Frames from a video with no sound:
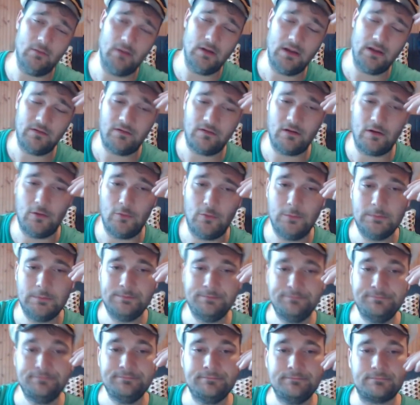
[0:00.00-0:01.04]
So
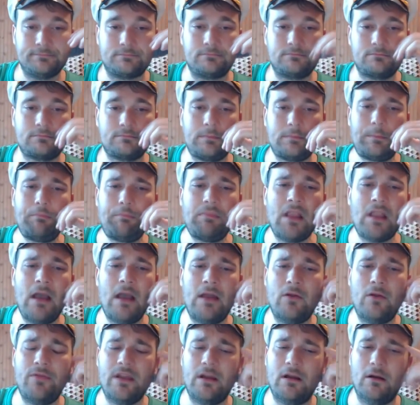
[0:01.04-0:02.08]
I
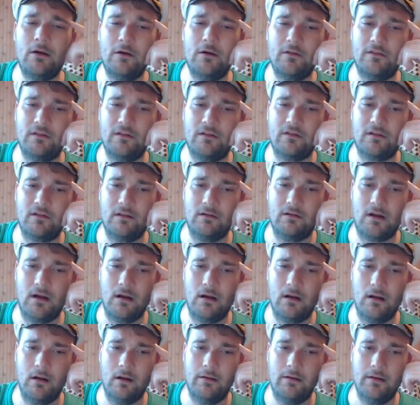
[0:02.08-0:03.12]
don't think it hurts this
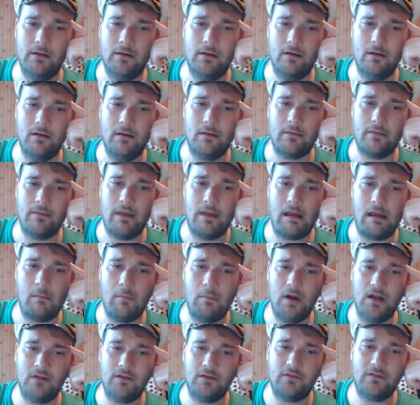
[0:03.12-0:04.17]
card that
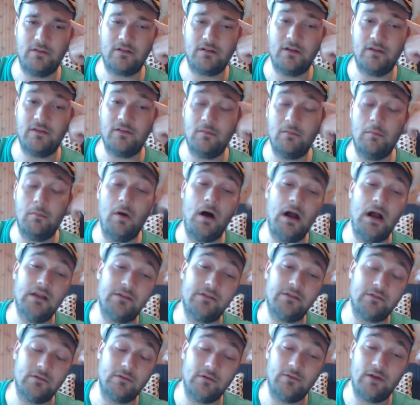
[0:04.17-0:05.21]
much. This card's a
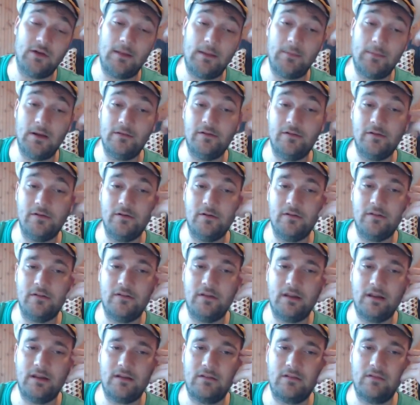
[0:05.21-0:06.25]
monster to drop on turn
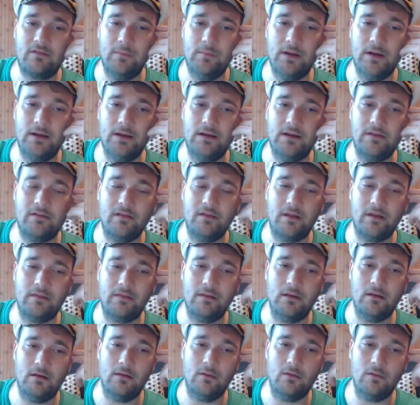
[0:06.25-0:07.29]
6, but it's not
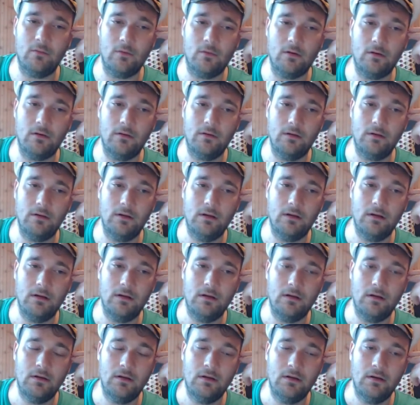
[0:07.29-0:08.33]
the end of the world.
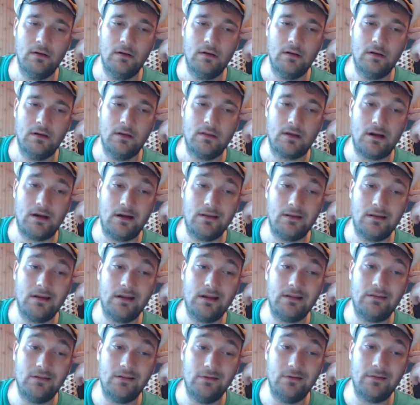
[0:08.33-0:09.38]
The card that I
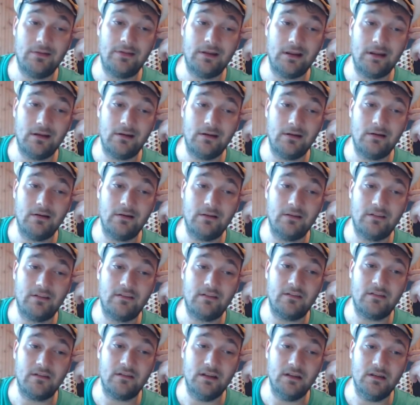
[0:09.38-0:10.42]
do think it
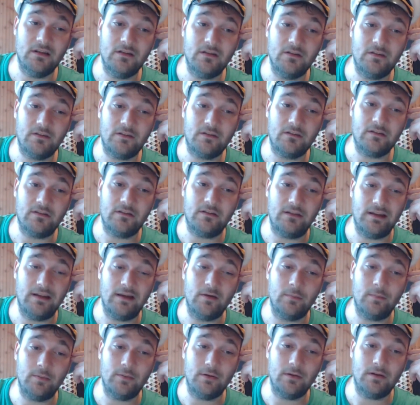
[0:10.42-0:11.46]
hurts is the
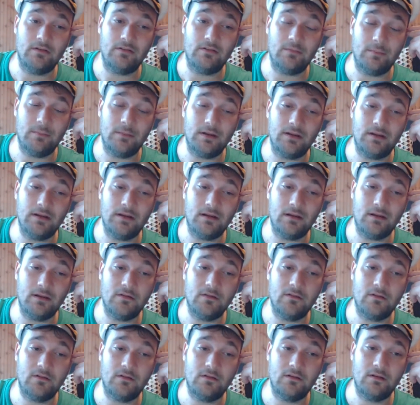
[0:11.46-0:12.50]
Shadow Priest, because